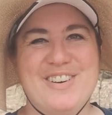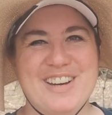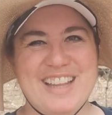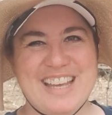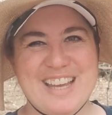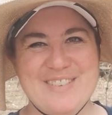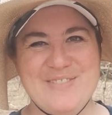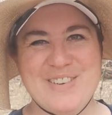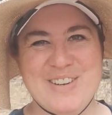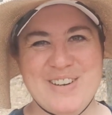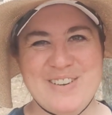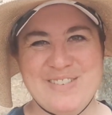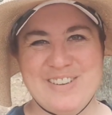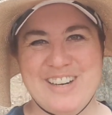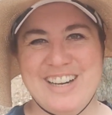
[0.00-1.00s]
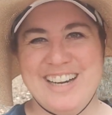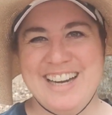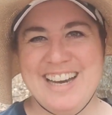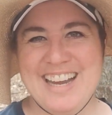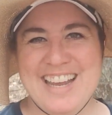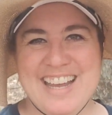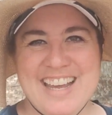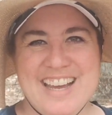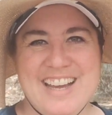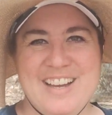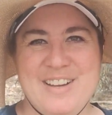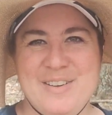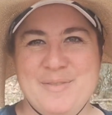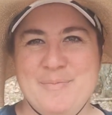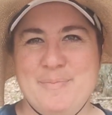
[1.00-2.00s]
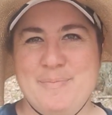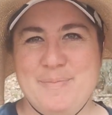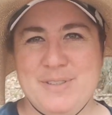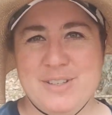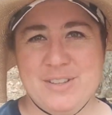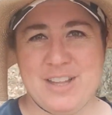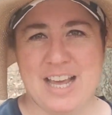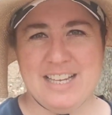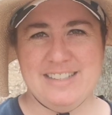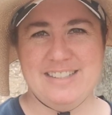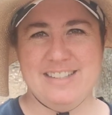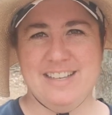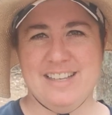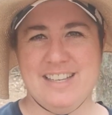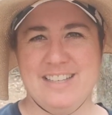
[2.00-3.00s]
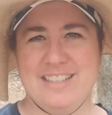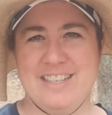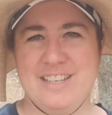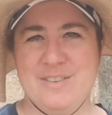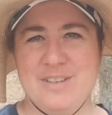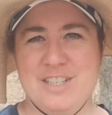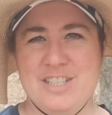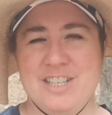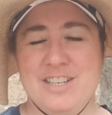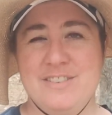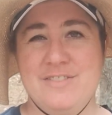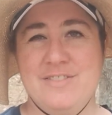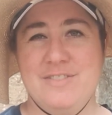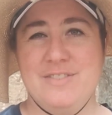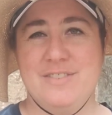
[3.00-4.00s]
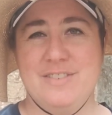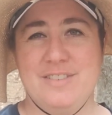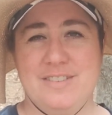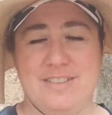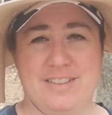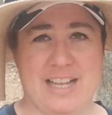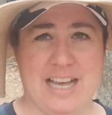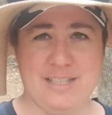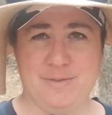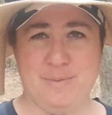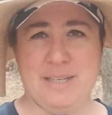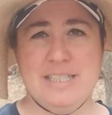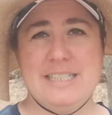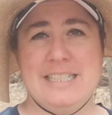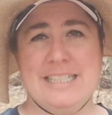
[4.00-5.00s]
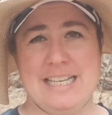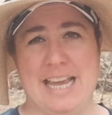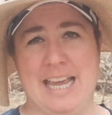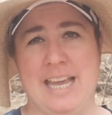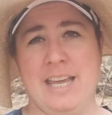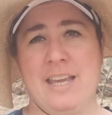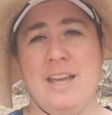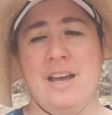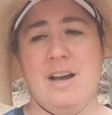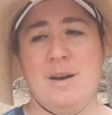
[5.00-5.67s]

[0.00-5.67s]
before they get mowed over. Um, so that's a continuation of last week today.